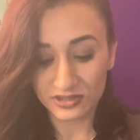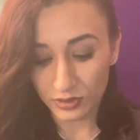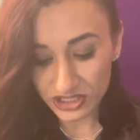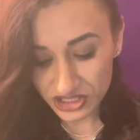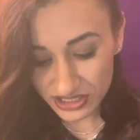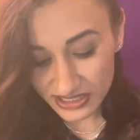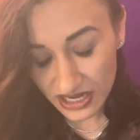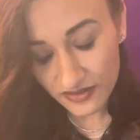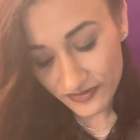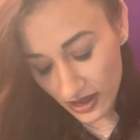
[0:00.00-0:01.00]
questions that
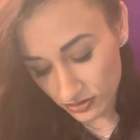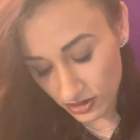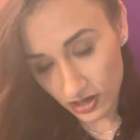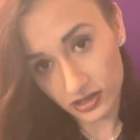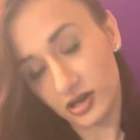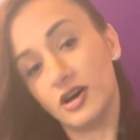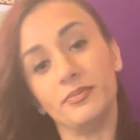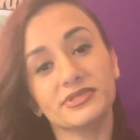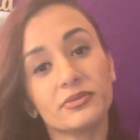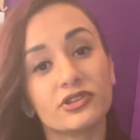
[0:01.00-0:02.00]
I found
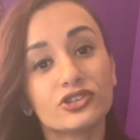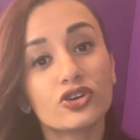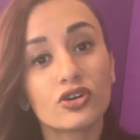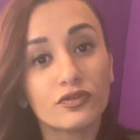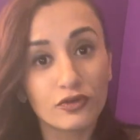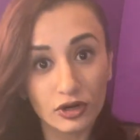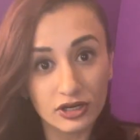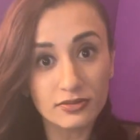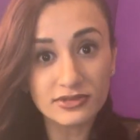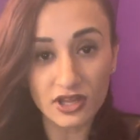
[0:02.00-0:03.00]
on some of the turtle
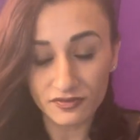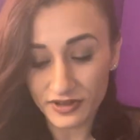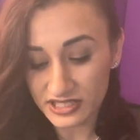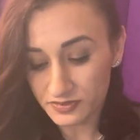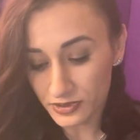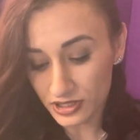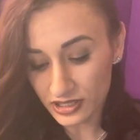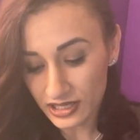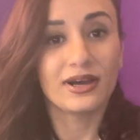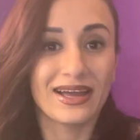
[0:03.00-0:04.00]
forums on Facebook.
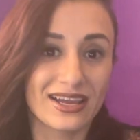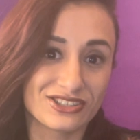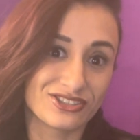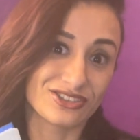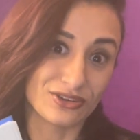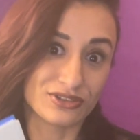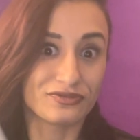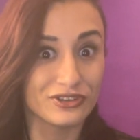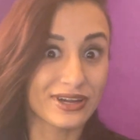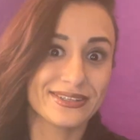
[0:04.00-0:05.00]
I actually took notes for
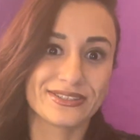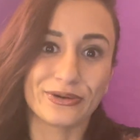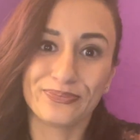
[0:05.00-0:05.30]
you guys.